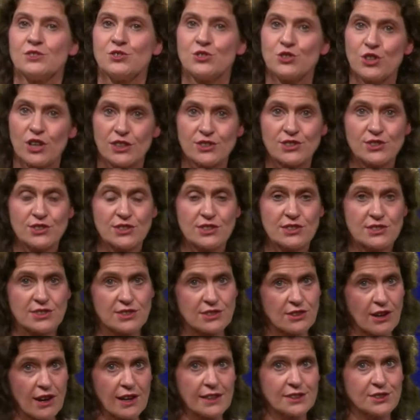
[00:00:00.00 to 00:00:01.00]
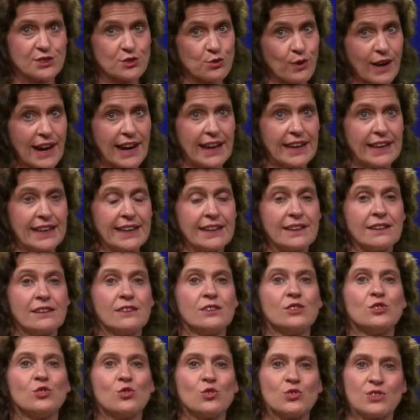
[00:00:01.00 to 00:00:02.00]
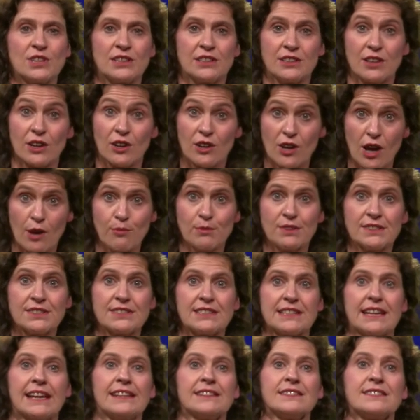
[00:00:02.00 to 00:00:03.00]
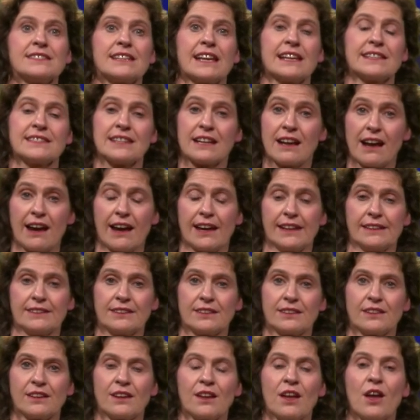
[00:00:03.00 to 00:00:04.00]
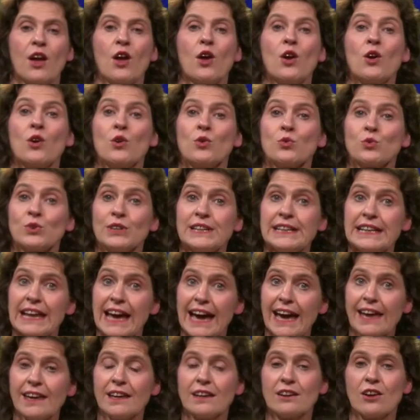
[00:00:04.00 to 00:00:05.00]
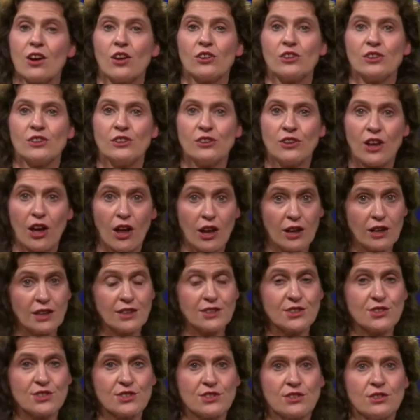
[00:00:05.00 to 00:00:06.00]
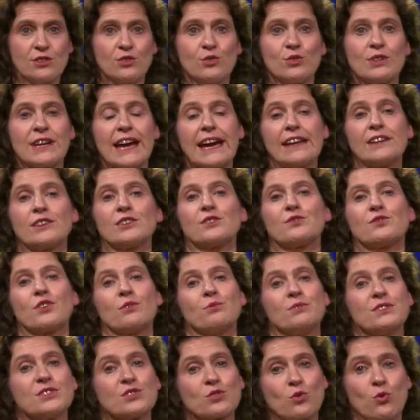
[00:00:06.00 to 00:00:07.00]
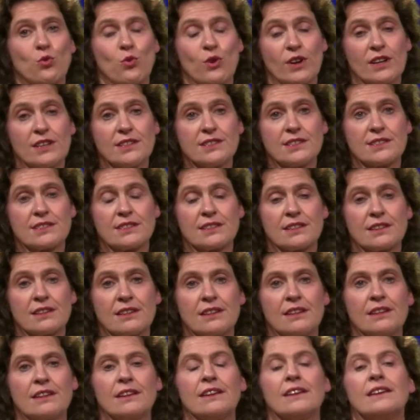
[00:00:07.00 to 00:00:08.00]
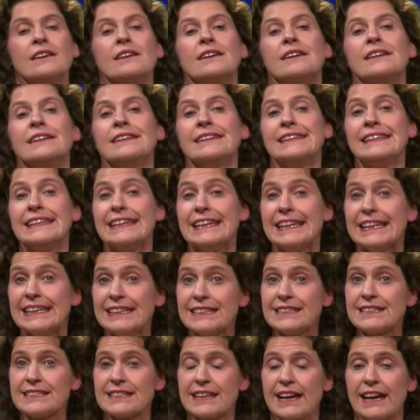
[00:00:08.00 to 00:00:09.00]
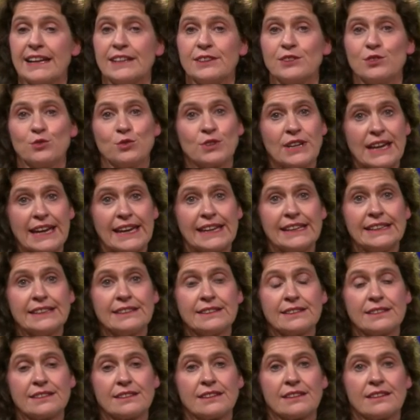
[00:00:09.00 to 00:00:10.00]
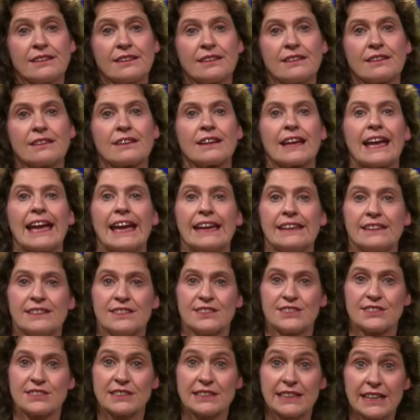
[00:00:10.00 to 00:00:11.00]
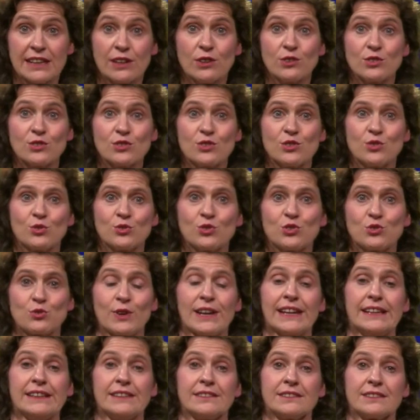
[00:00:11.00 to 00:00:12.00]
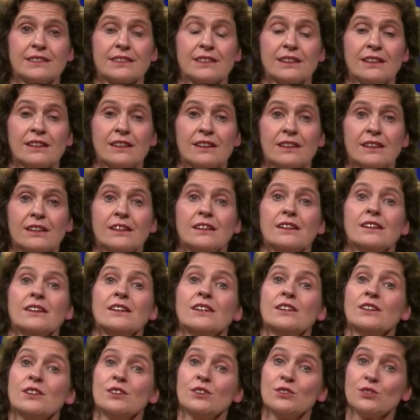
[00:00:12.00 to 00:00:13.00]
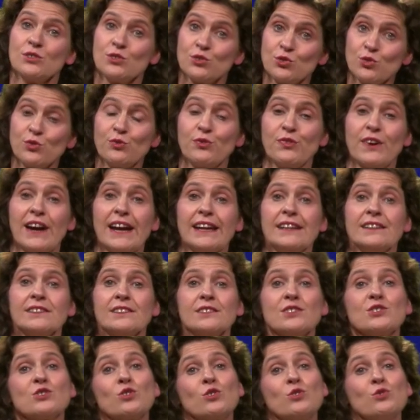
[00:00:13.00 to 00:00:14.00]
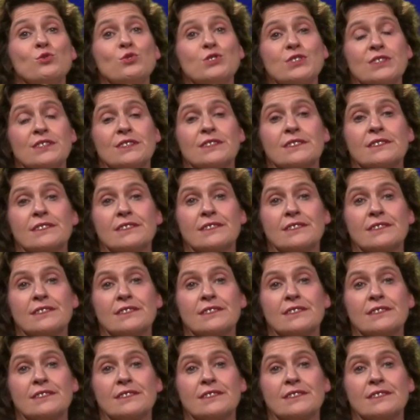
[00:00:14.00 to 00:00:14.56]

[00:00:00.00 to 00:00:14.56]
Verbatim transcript: Just start trying, using your common sense as a guide, relying on the knowledge you gathered from this course, the insight you gained, and the skills you trained to find a solution.